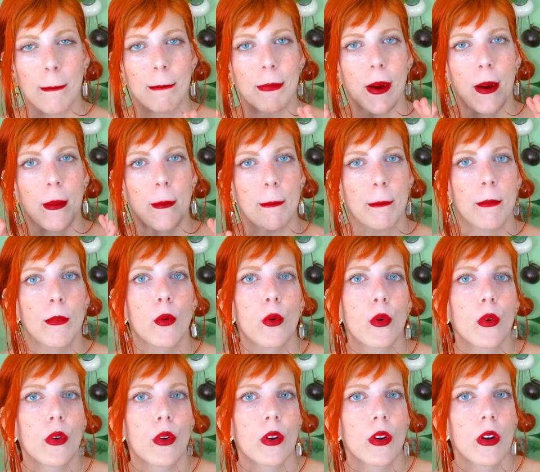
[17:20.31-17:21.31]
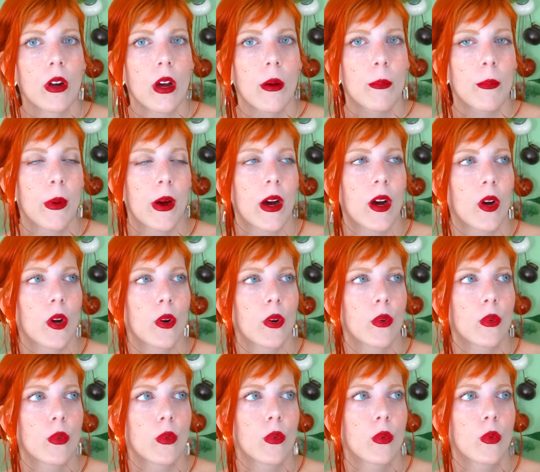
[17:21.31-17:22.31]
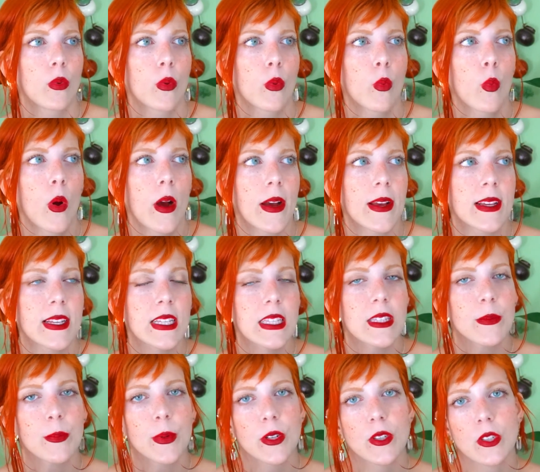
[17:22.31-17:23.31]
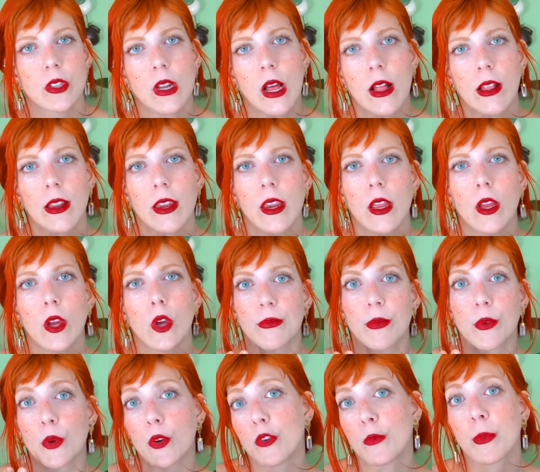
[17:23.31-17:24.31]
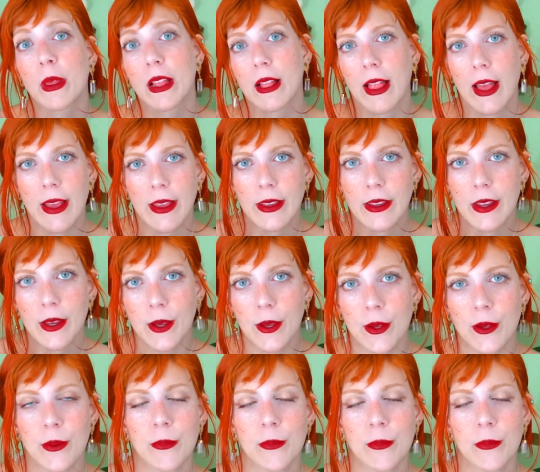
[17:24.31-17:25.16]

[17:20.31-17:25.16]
but more about what his personality could be like.